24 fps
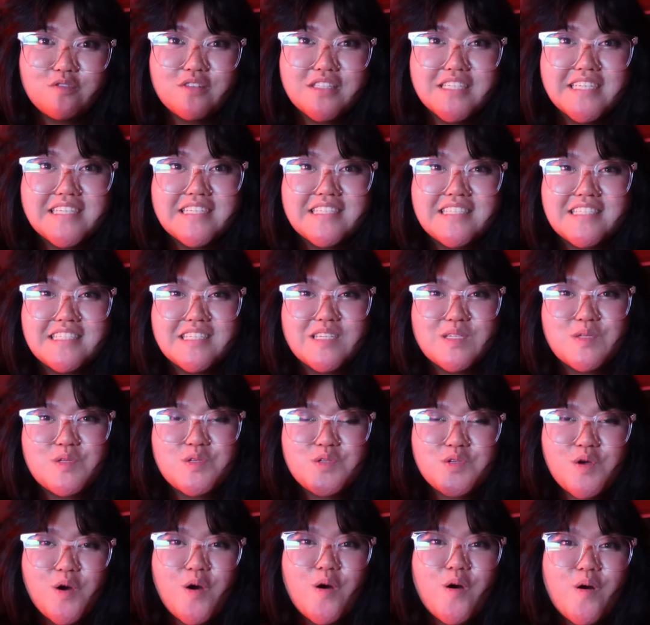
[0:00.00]
of this,
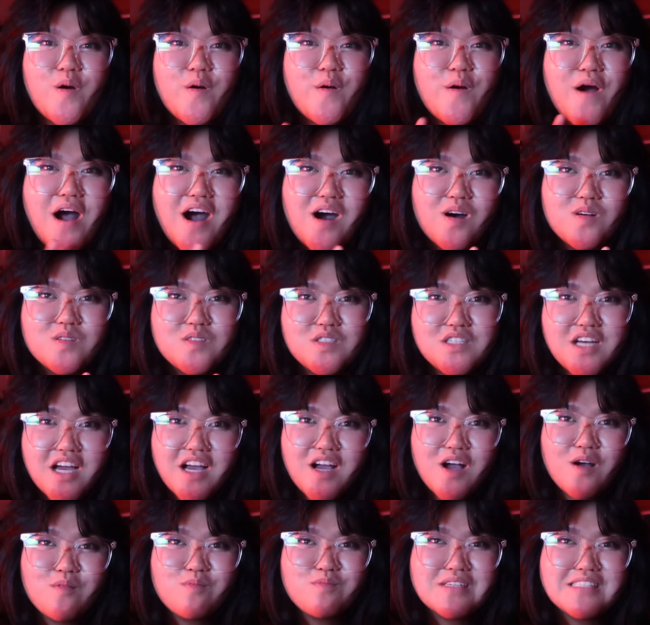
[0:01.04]
so I'll
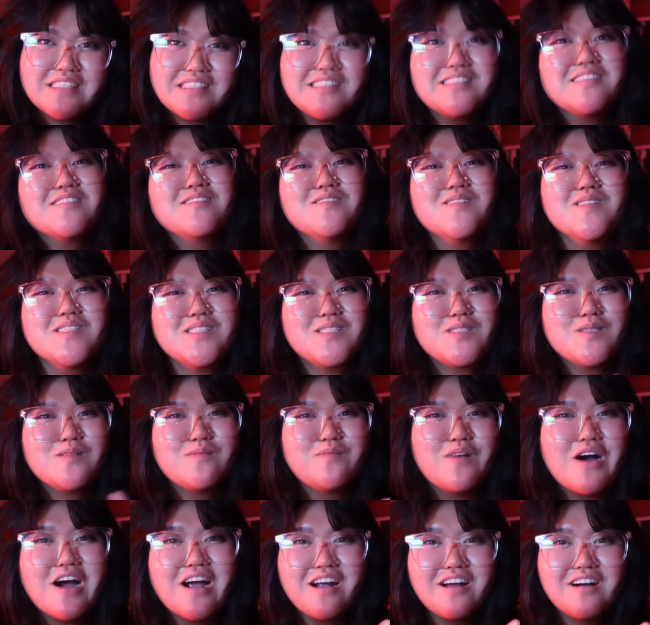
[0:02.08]
check up with you
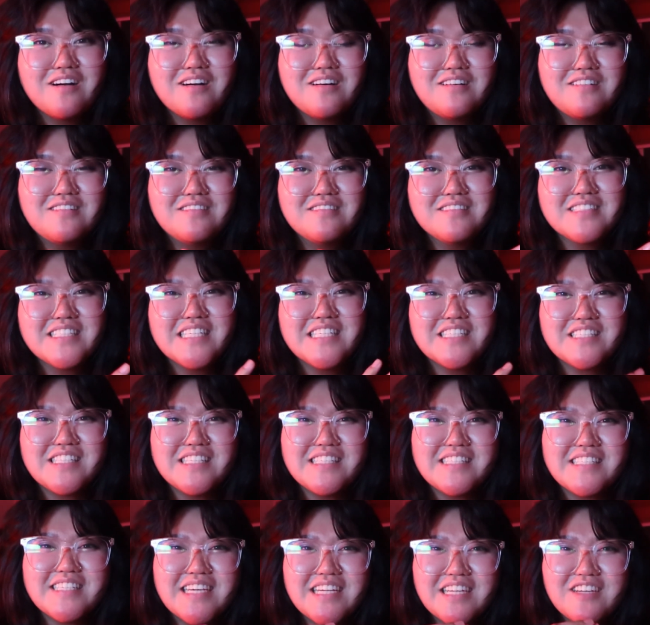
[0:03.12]
tomorrow. This
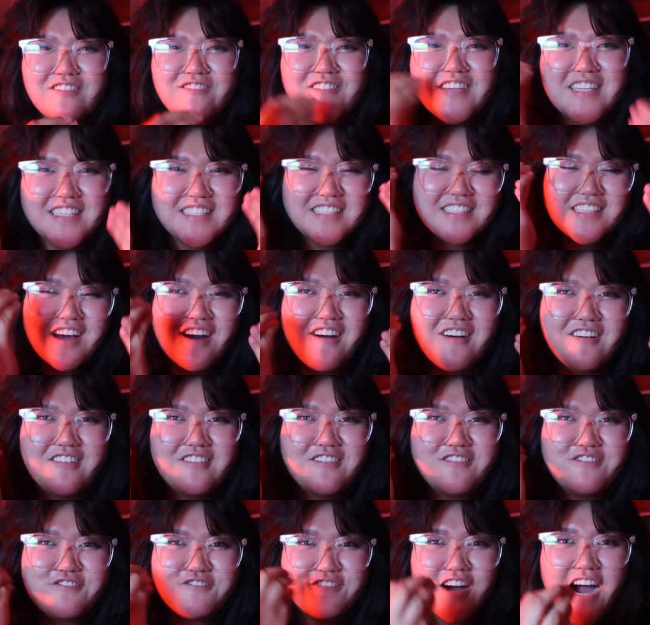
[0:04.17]
is gonna be so
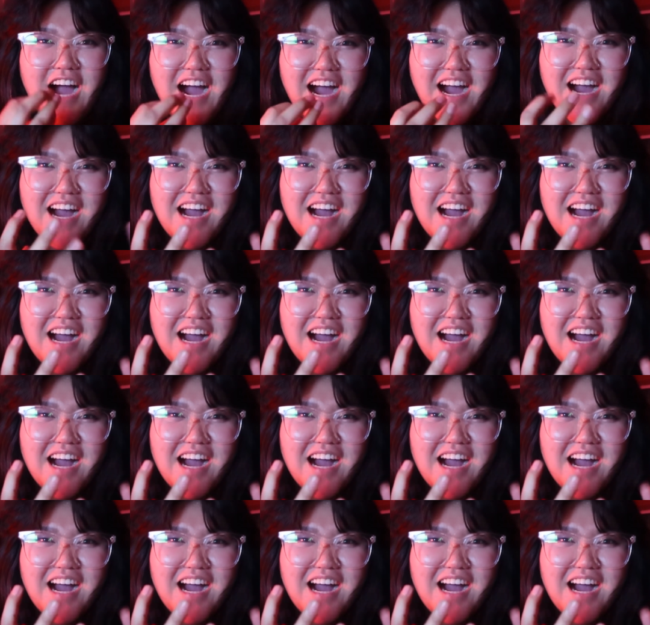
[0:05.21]
fun!